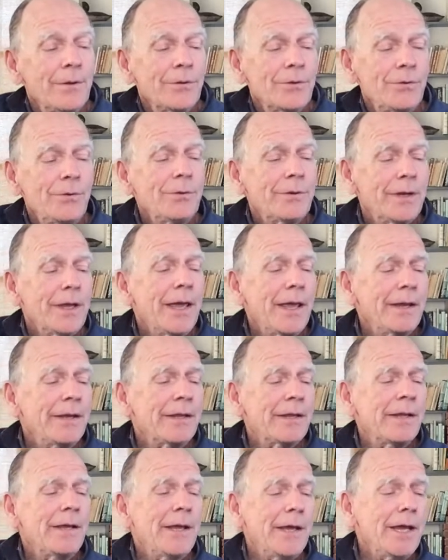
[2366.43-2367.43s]
You
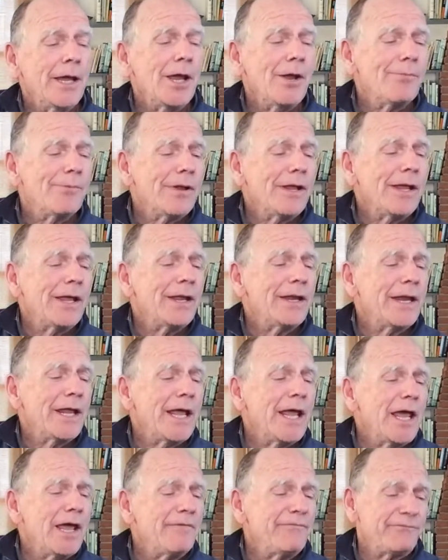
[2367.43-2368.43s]
can hear it
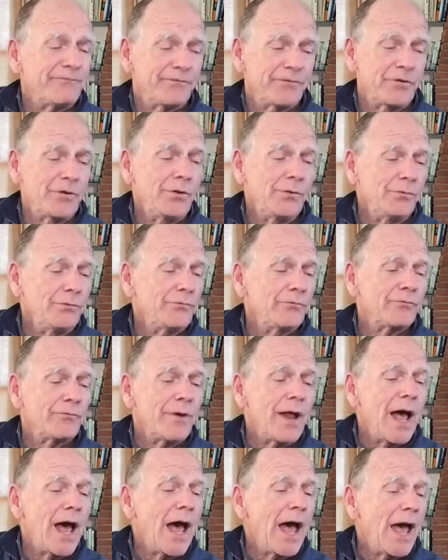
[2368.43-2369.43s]
if you
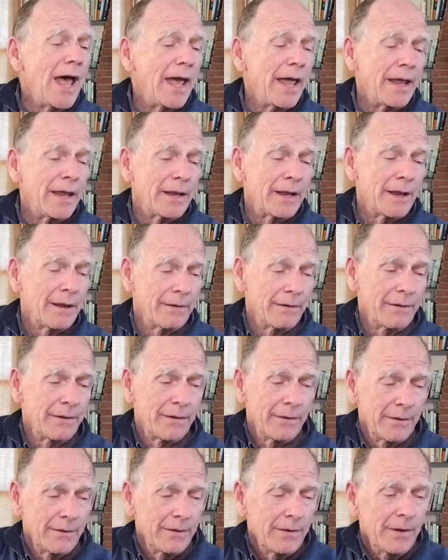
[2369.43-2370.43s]
try,
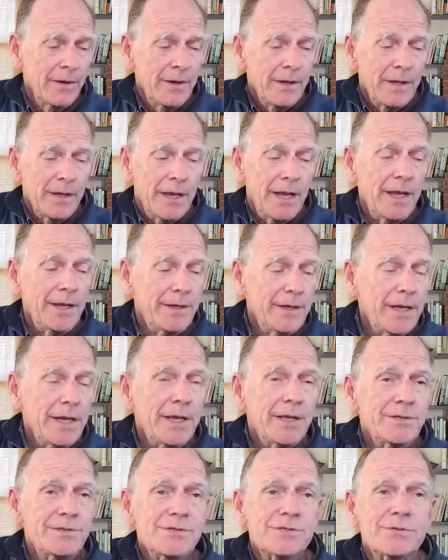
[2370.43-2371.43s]
and
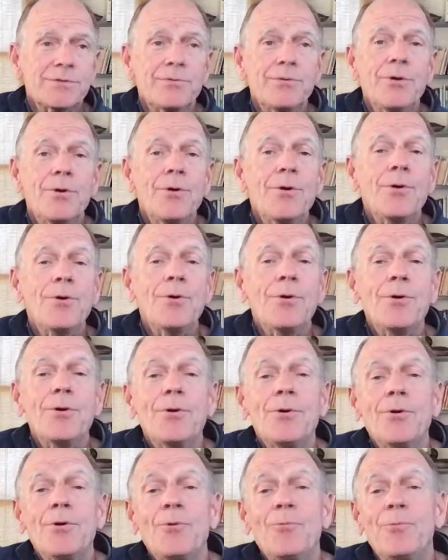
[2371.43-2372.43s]
it's
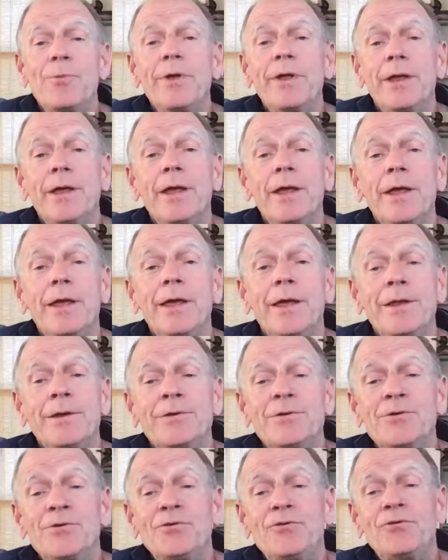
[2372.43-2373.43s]

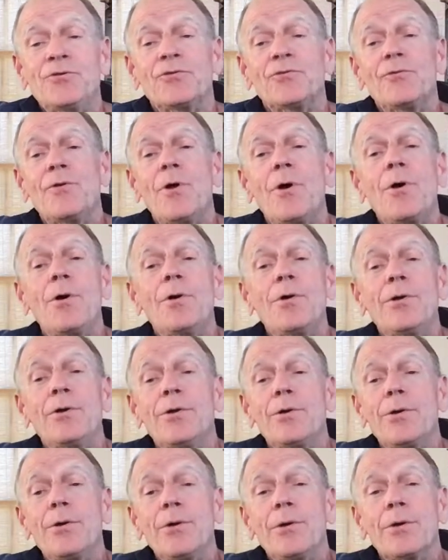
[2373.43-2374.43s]
growing
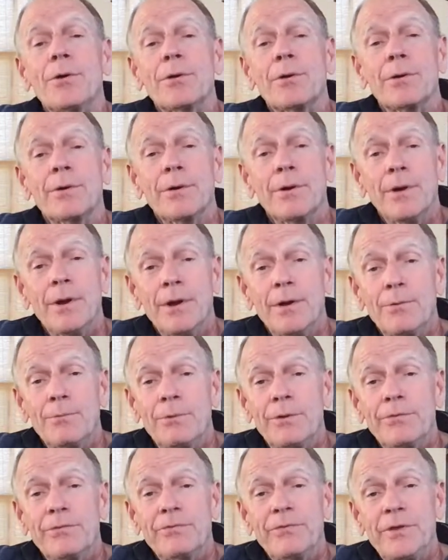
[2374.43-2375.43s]
stronger
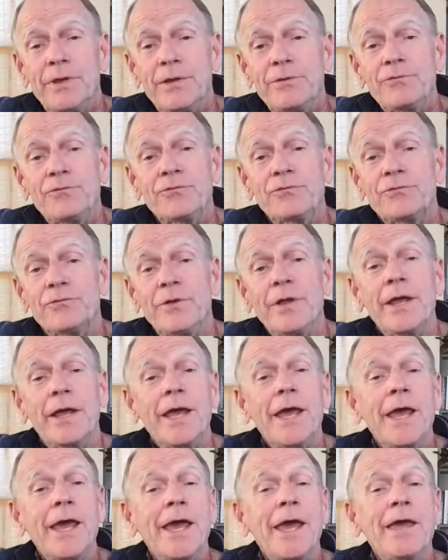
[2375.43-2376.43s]
with each
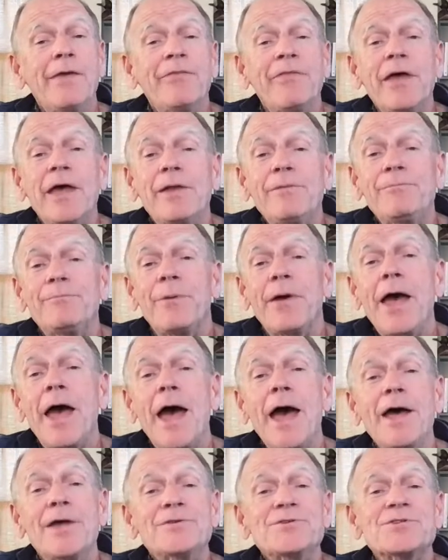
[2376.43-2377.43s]
day that
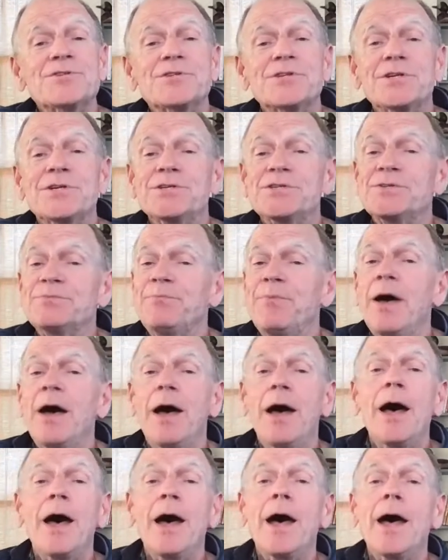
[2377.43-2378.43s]
passes
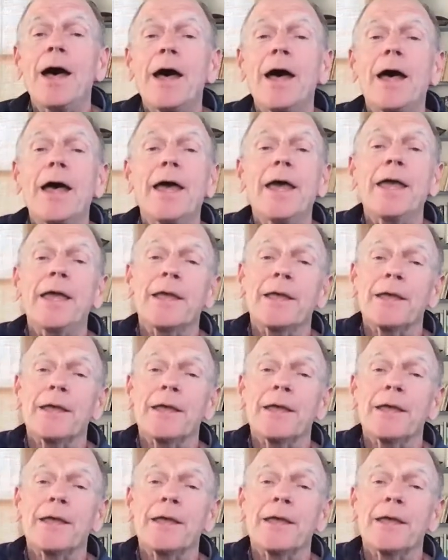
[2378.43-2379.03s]
by.